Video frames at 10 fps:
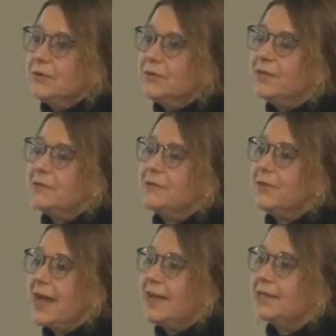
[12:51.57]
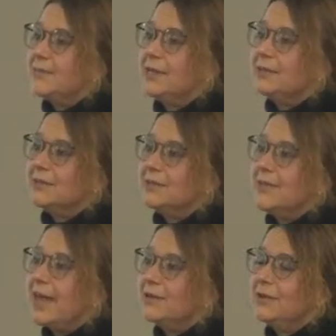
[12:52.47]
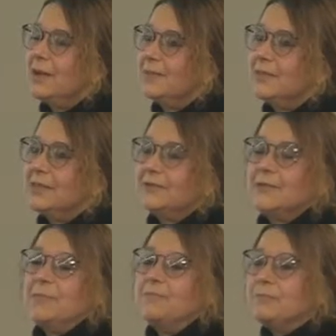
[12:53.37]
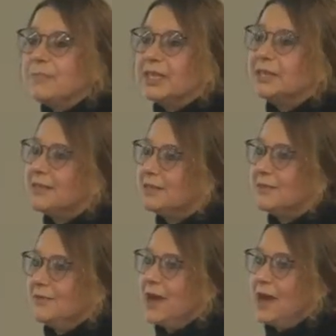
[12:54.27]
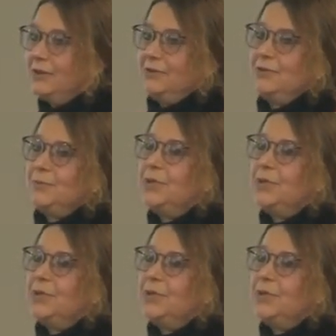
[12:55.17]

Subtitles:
And the reason for that is because the tobacco companies have spent billions of dollars